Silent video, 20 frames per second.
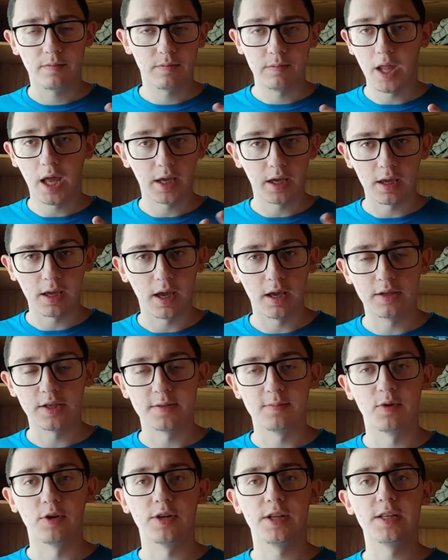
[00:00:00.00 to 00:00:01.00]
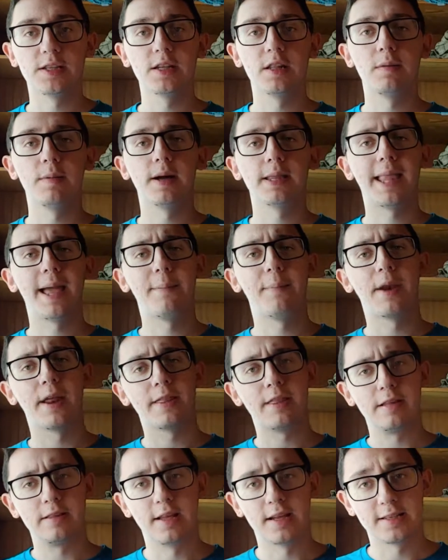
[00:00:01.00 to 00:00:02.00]
I could get into more detail about that, but I
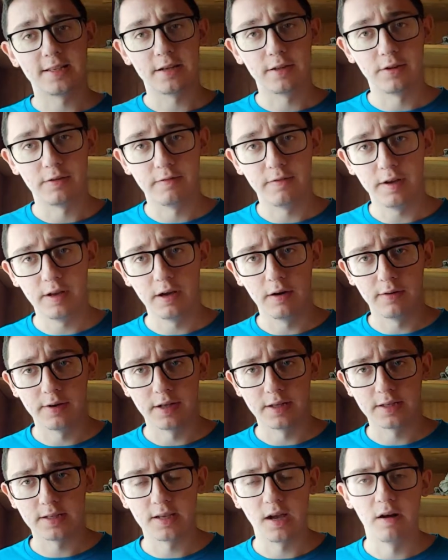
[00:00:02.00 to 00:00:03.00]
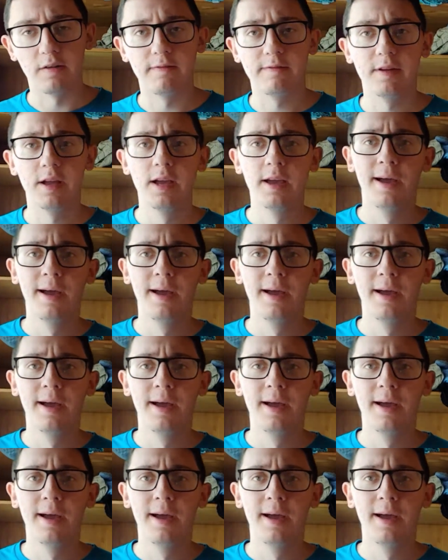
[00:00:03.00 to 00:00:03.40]
think that's another video in itself.